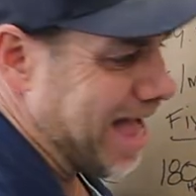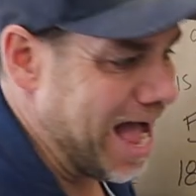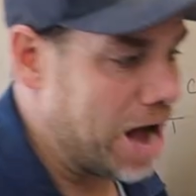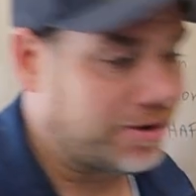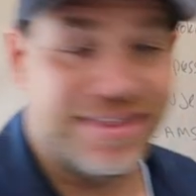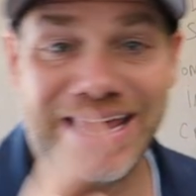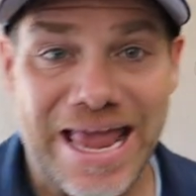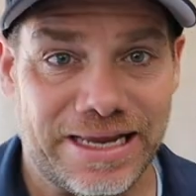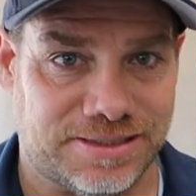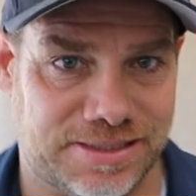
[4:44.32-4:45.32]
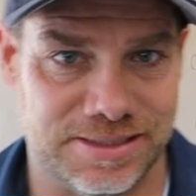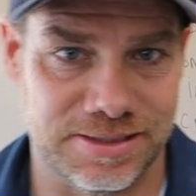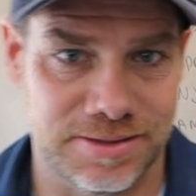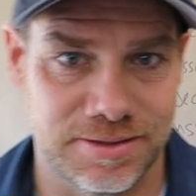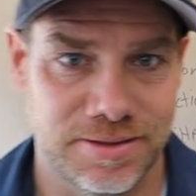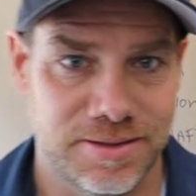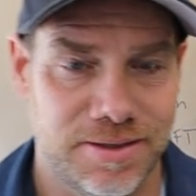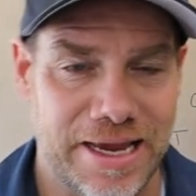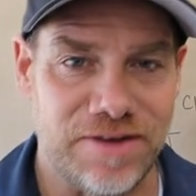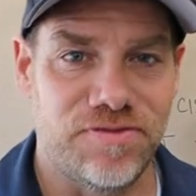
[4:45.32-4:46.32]
out of the gates.
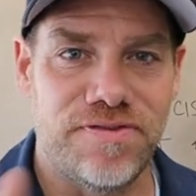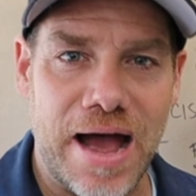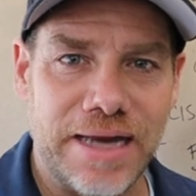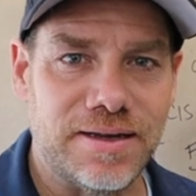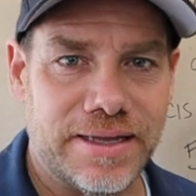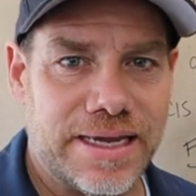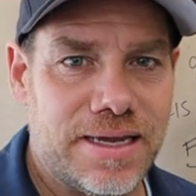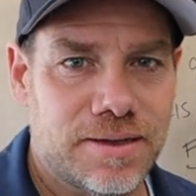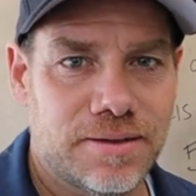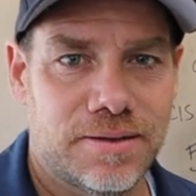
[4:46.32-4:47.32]
And finally,